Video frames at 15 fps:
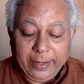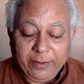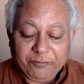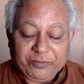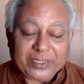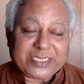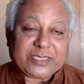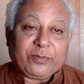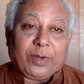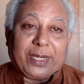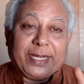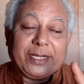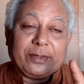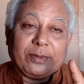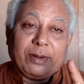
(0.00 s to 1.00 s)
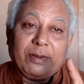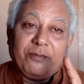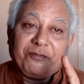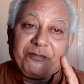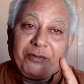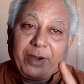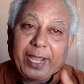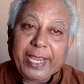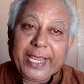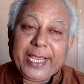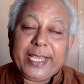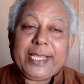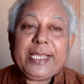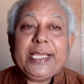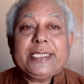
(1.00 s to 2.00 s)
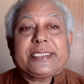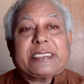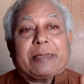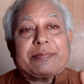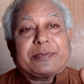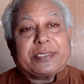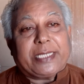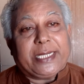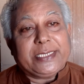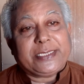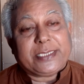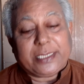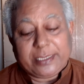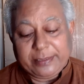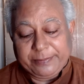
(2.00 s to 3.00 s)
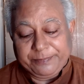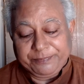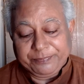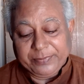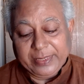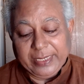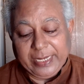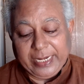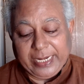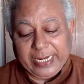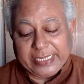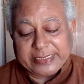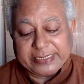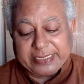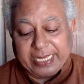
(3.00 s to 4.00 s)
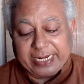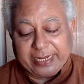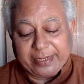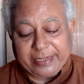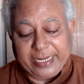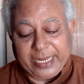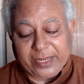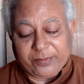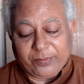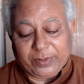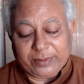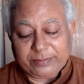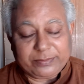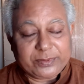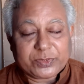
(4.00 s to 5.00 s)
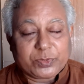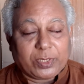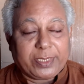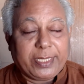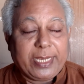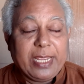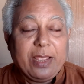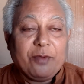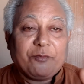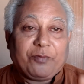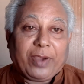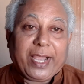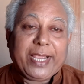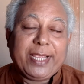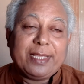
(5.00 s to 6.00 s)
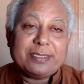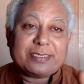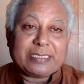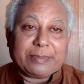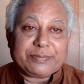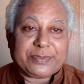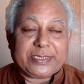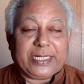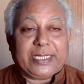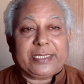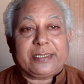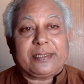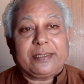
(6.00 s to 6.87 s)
first what I told, phi is subset less than or equal, phi is subset